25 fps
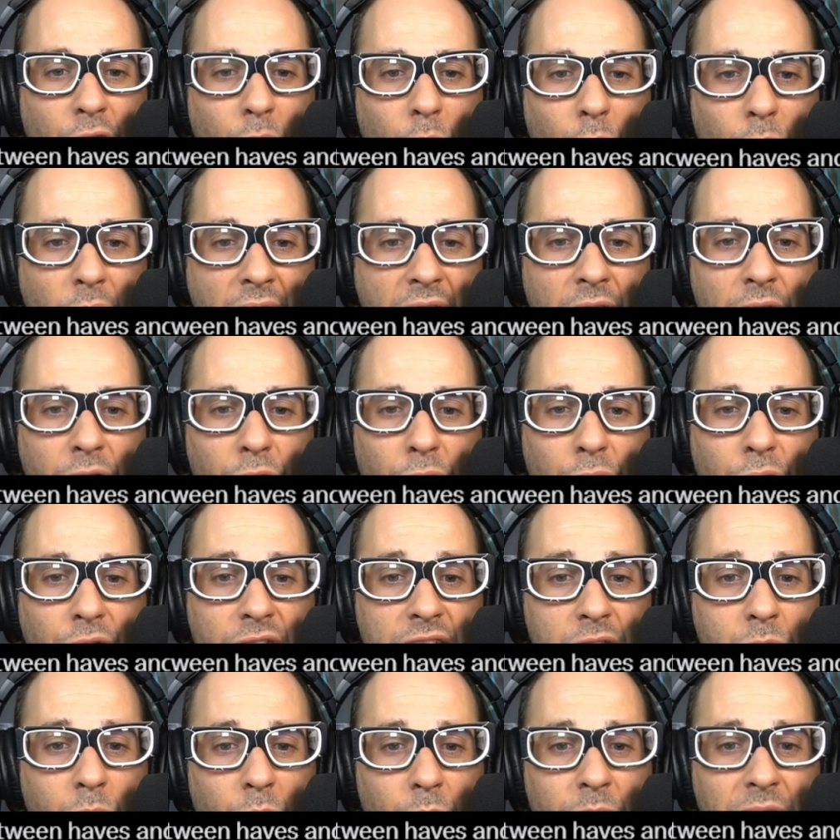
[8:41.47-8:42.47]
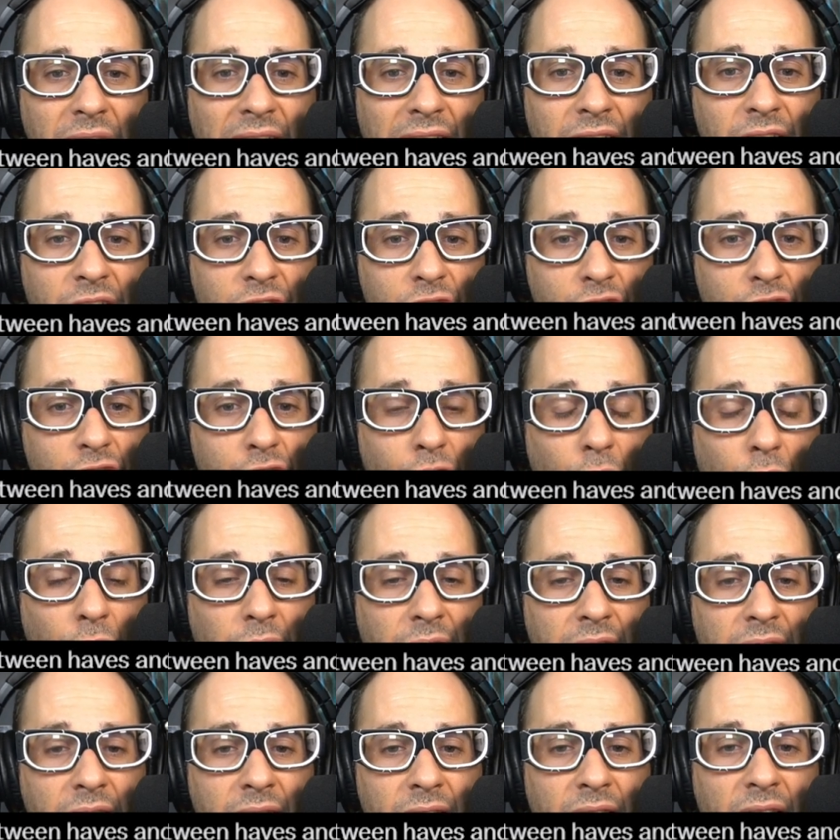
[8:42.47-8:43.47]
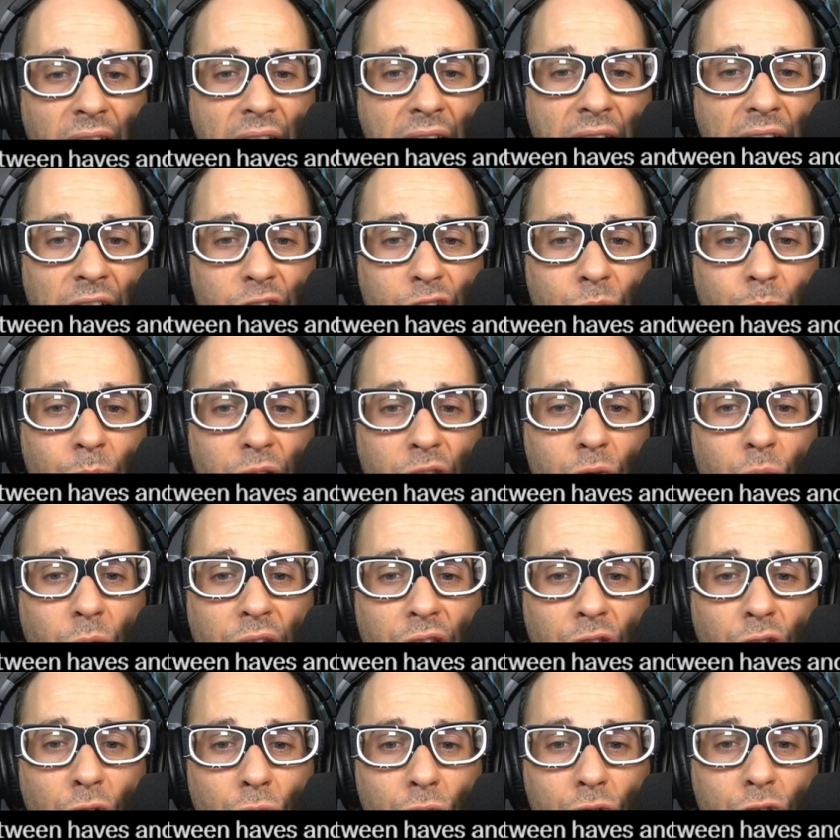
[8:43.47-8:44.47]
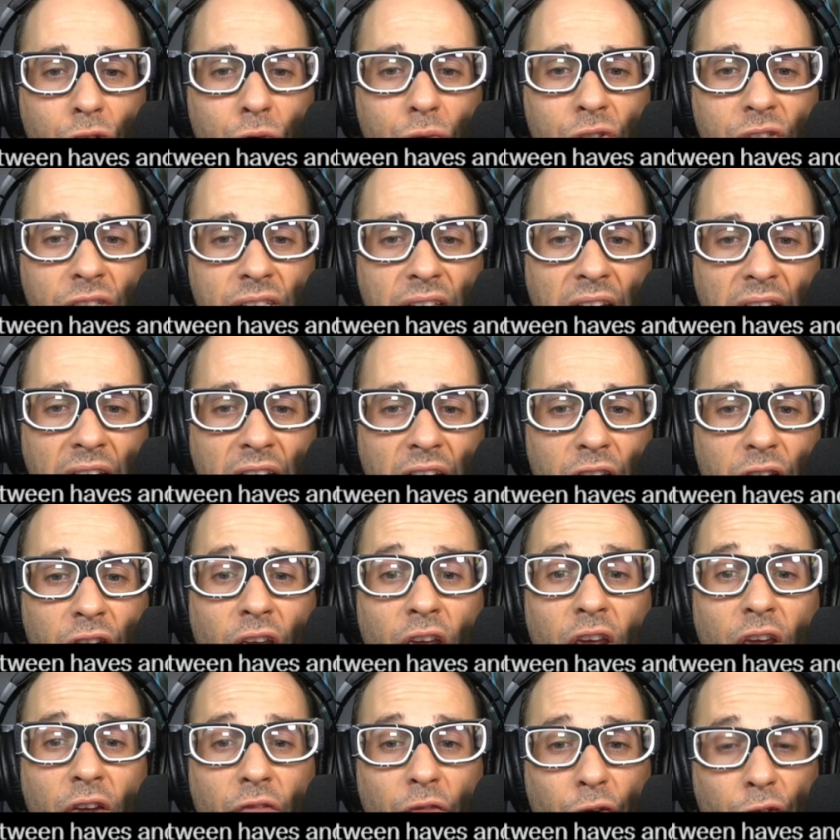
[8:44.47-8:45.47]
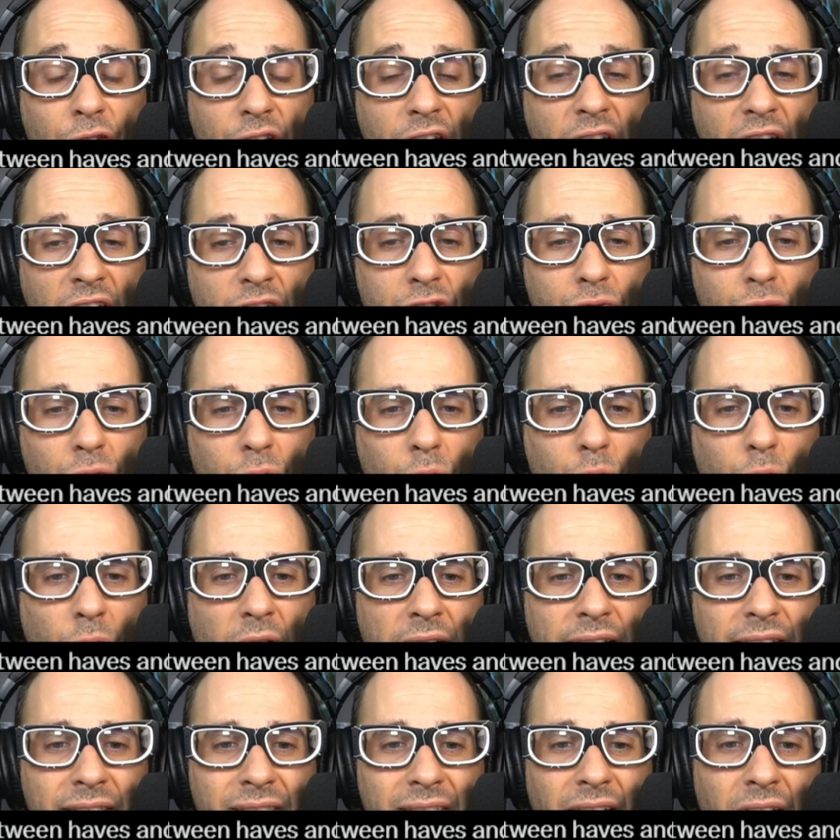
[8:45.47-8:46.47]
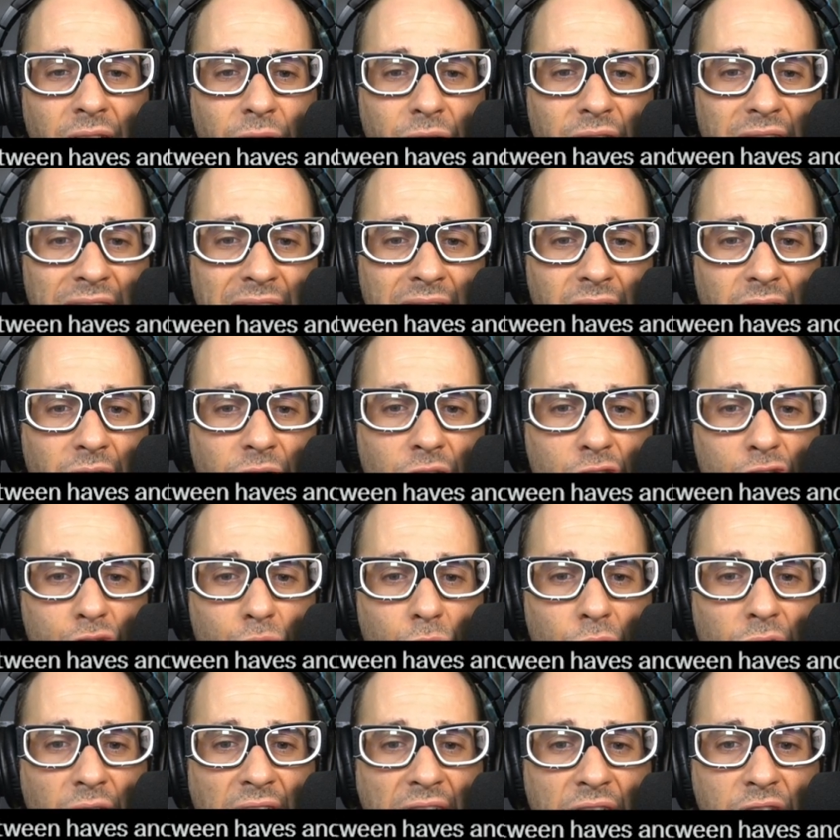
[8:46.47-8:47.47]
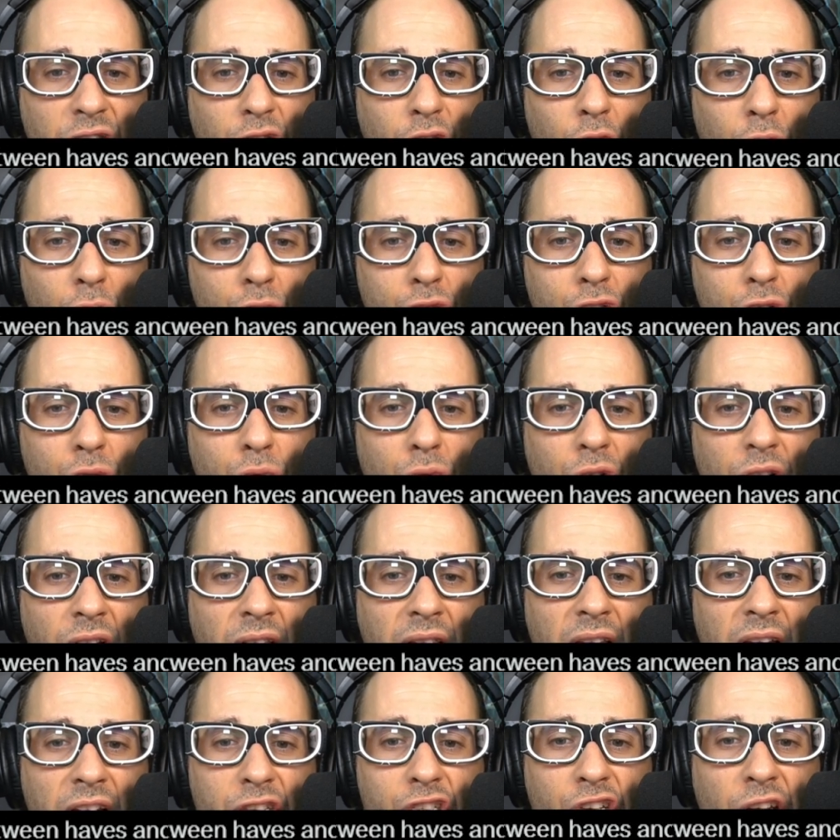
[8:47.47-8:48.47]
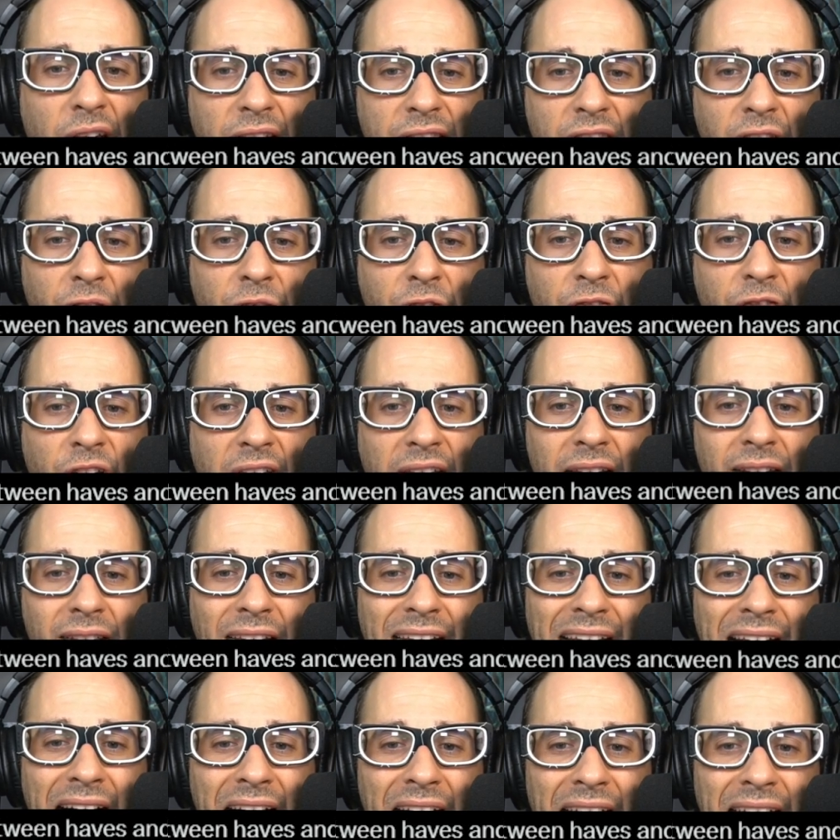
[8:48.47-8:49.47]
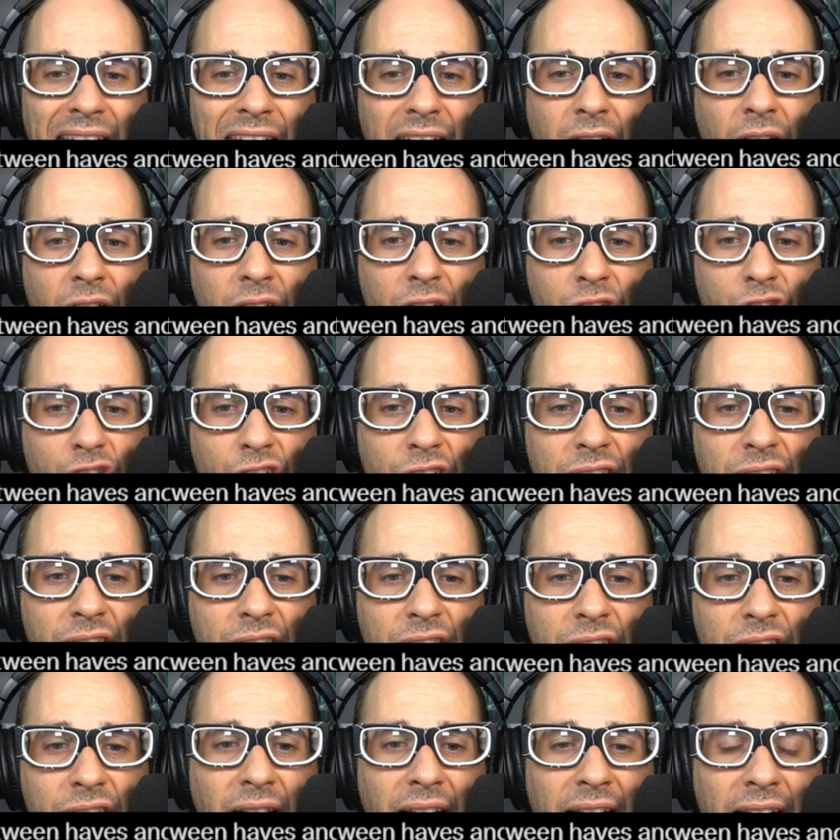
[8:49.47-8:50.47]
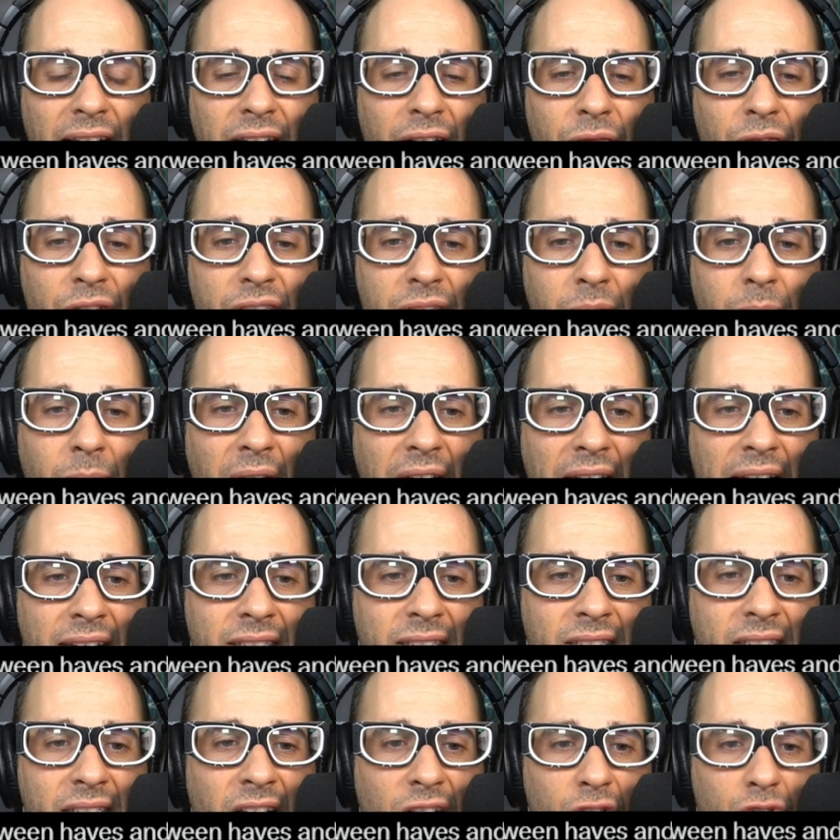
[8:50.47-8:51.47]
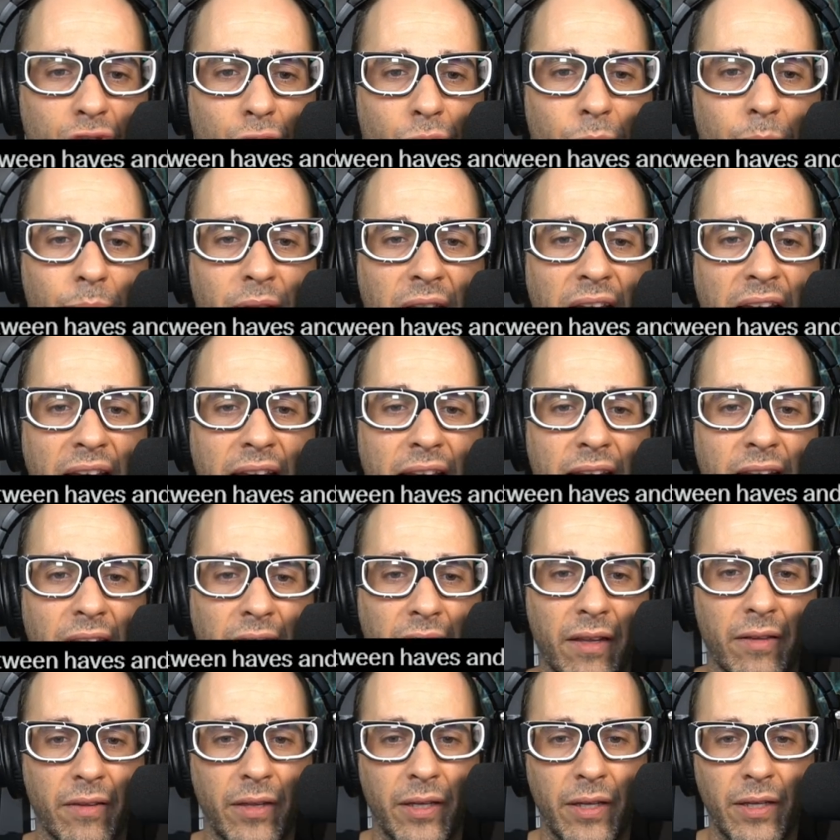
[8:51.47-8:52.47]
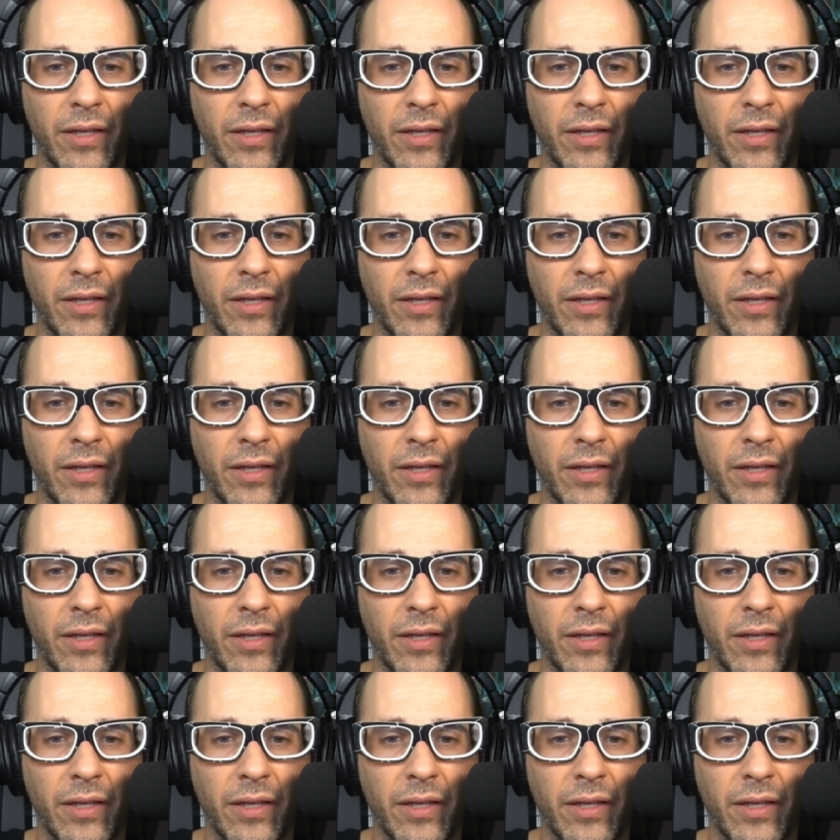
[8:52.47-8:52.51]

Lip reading: Rather, this will be a historic clash between those who stand for the natural rights of the individual and those who clutch at the failing ideologies of collectivism and central planning.